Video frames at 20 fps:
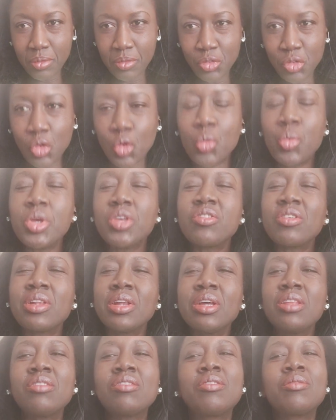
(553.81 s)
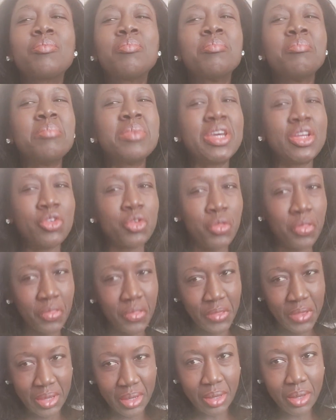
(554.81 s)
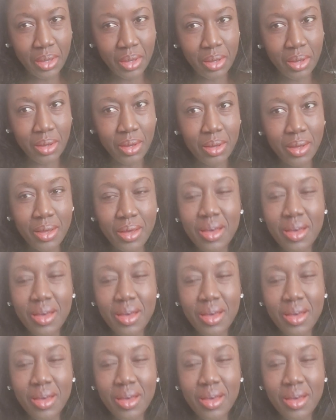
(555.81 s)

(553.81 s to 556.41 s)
So which leads me to think